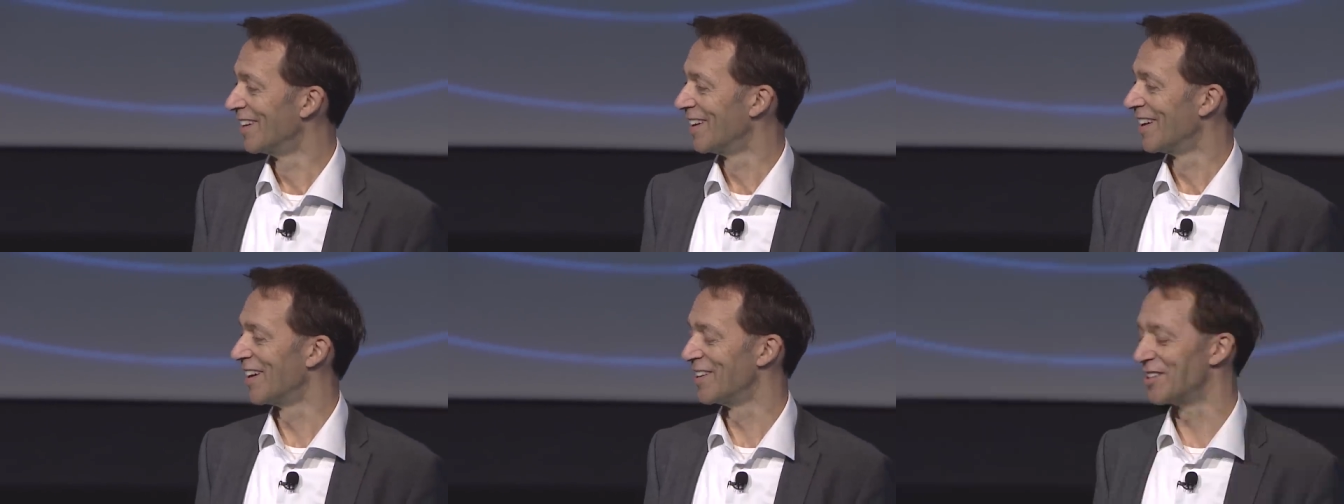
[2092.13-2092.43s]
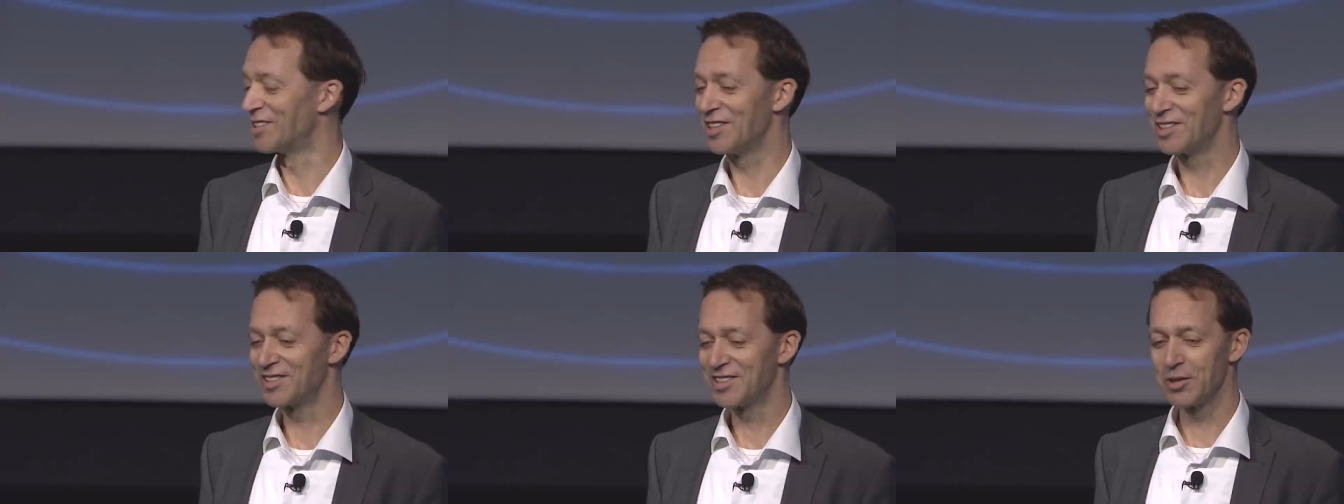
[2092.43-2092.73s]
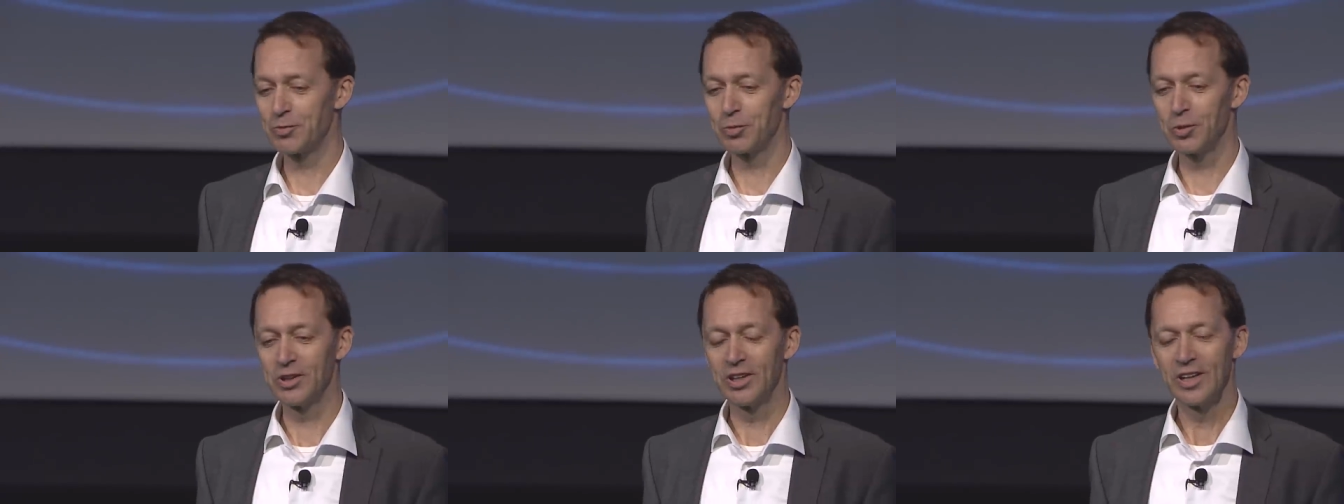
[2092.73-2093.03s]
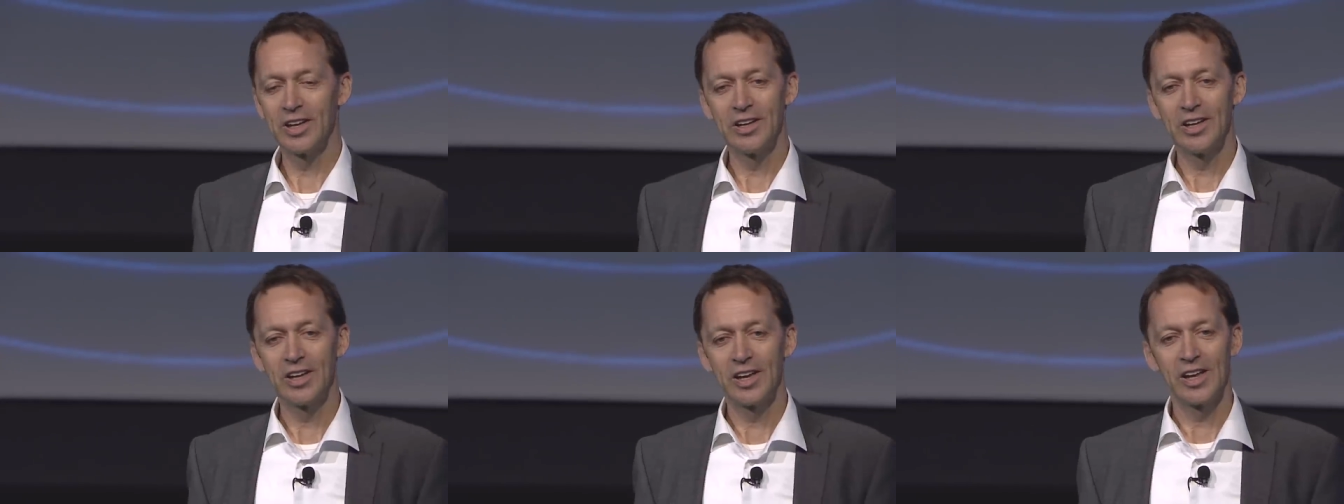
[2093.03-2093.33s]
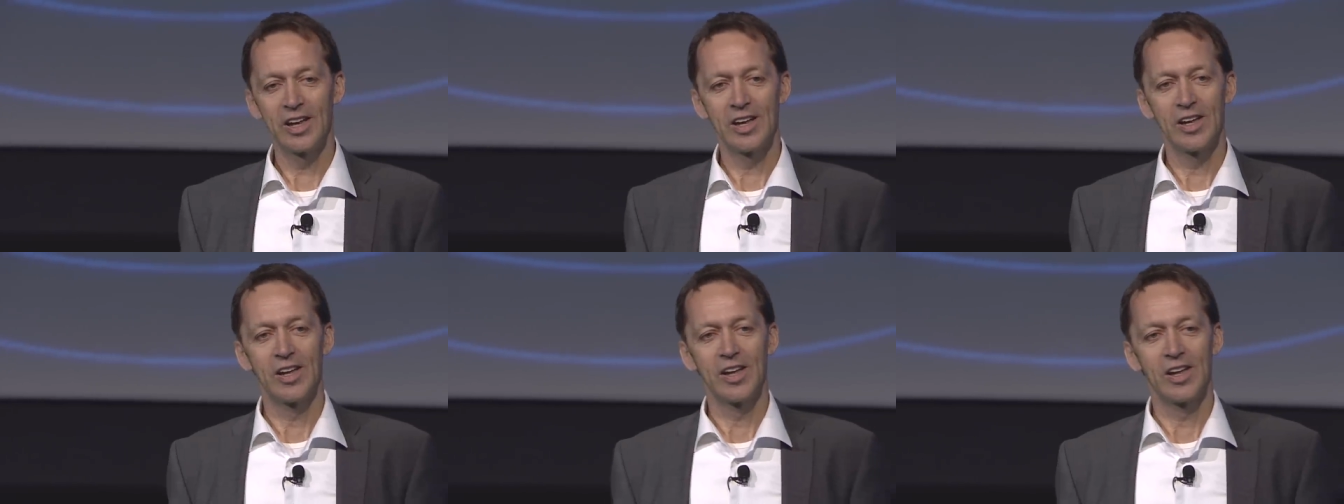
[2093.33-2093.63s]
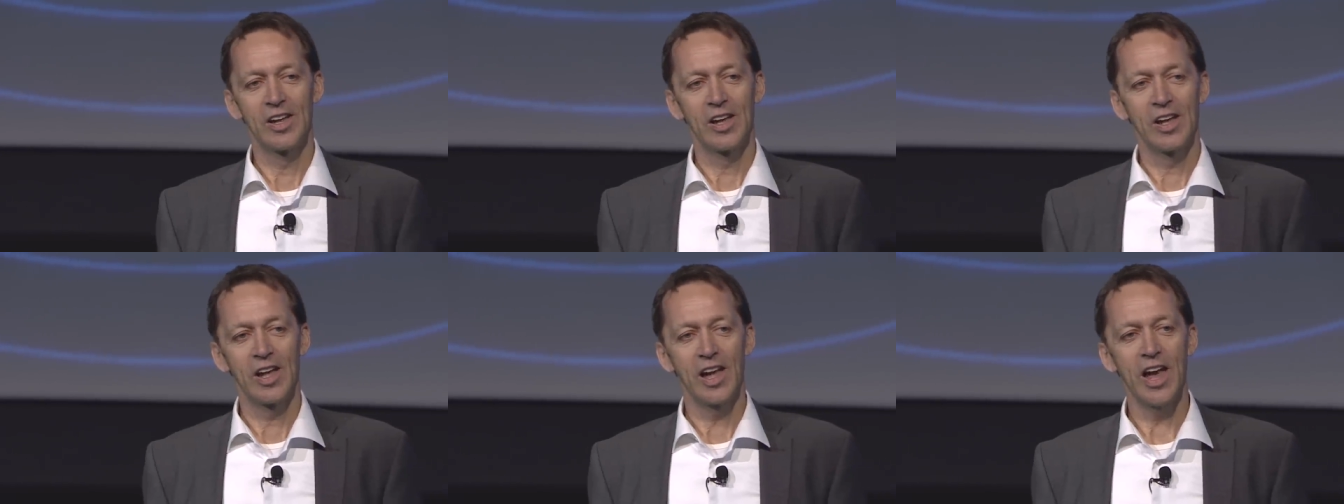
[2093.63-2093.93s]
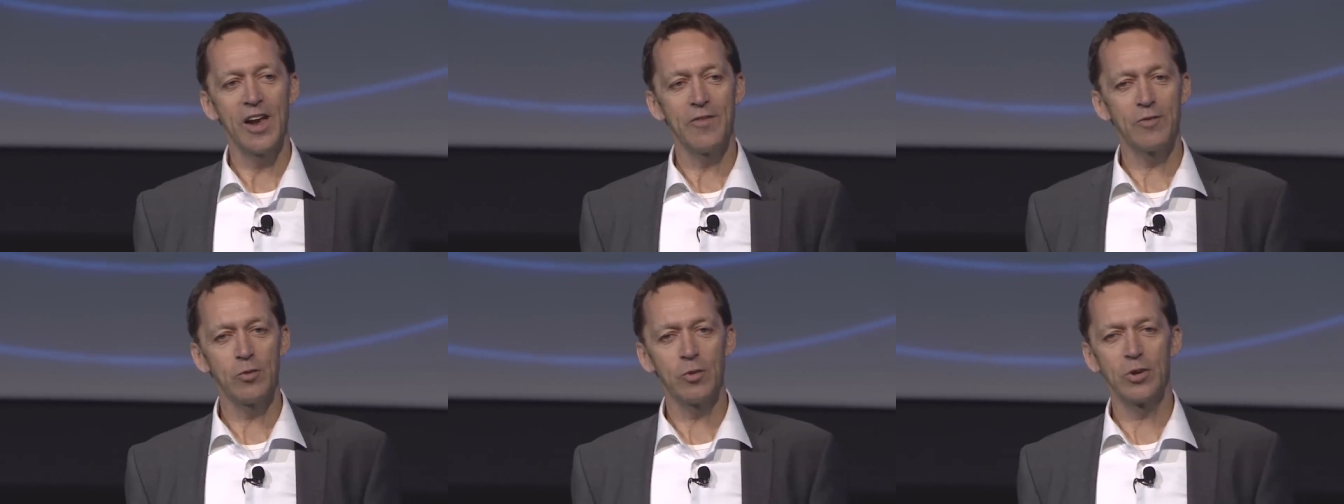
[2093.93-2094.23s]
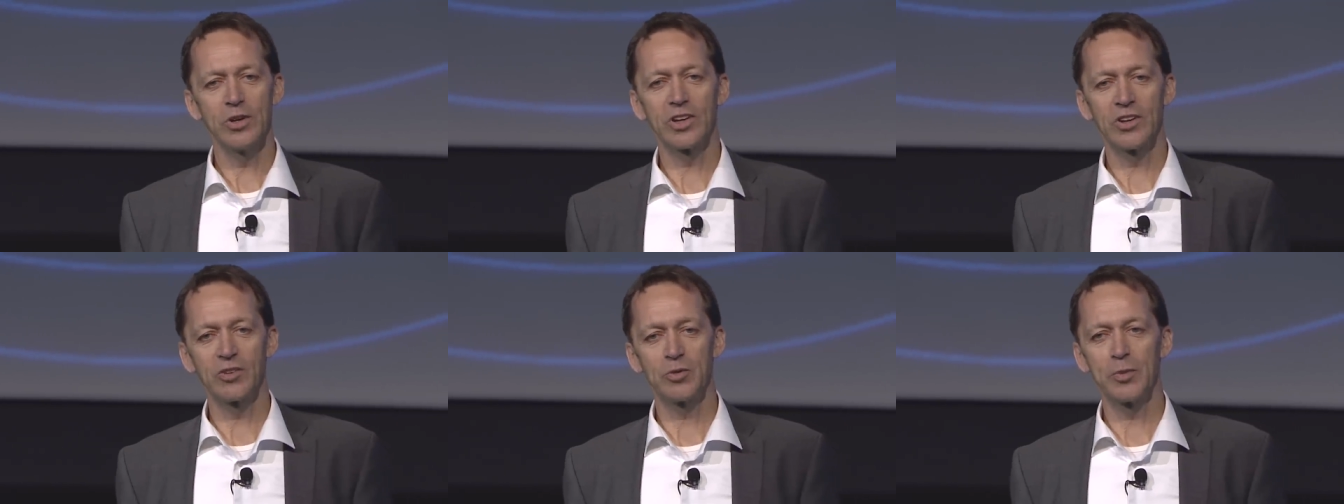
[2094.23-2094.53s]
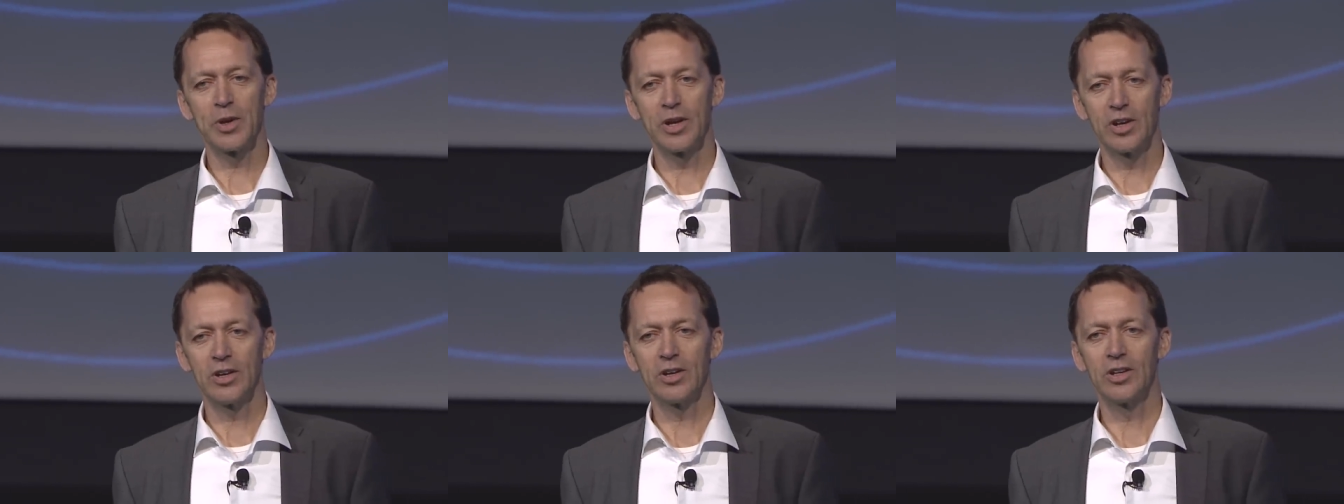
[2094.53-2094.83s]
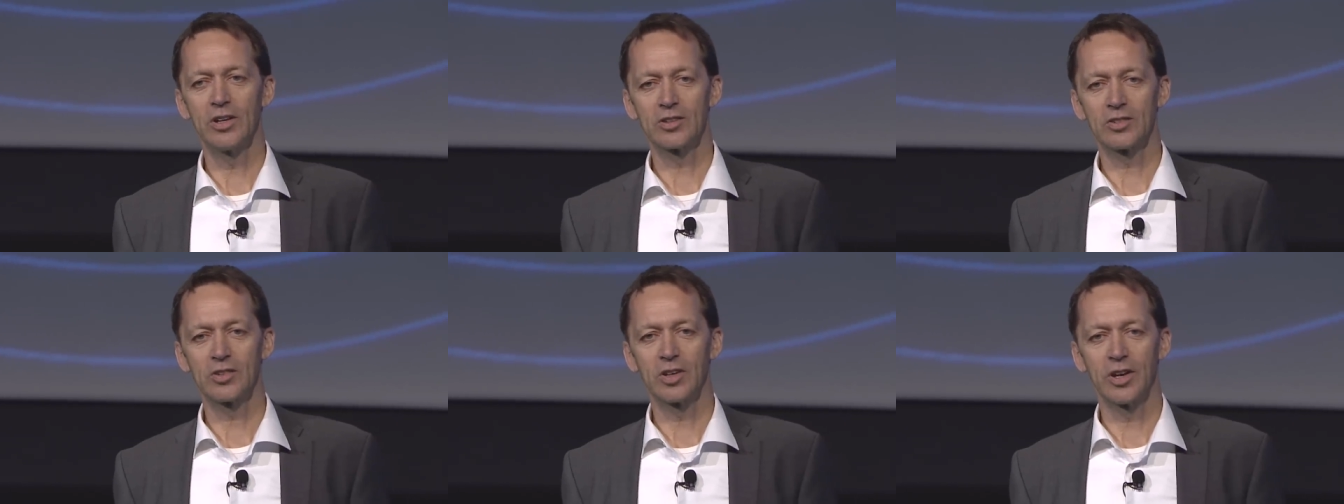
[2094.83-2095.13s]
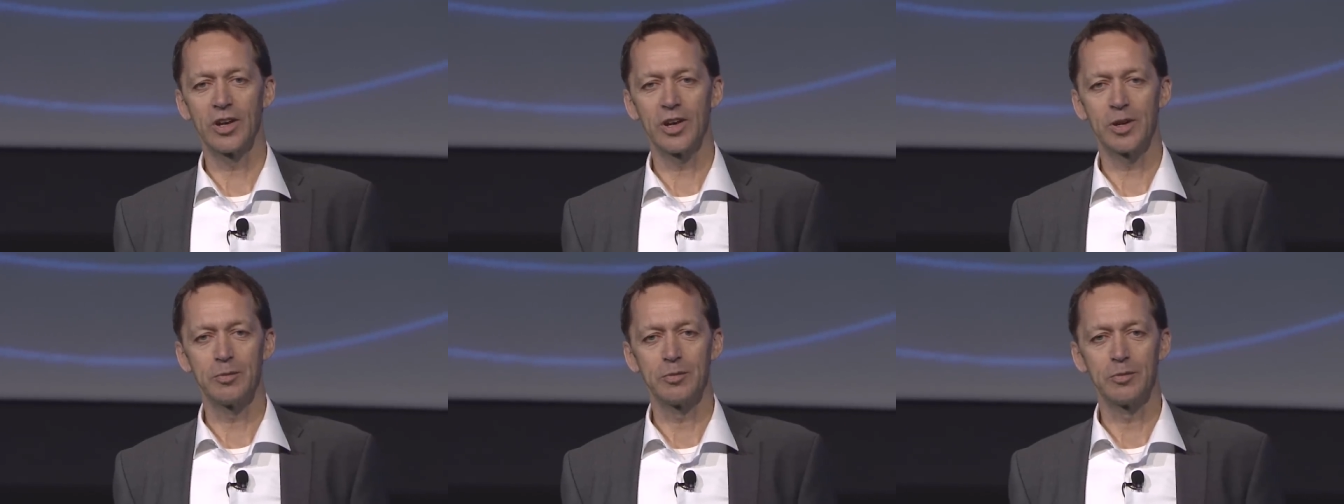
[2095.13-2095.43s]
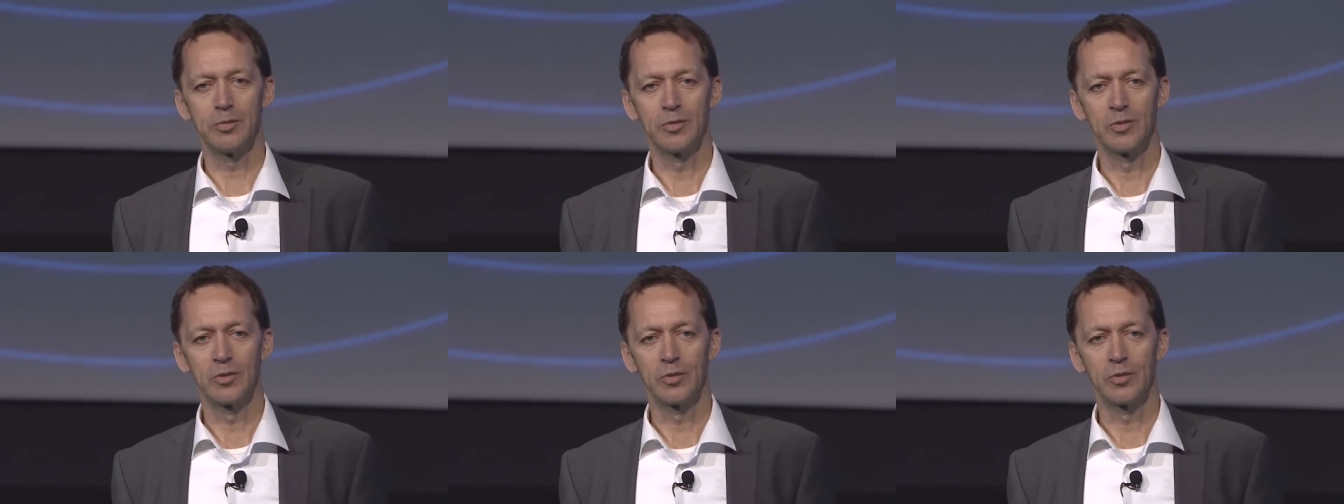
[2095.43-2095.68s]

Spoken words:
And she said, well, everyone gives me a hard time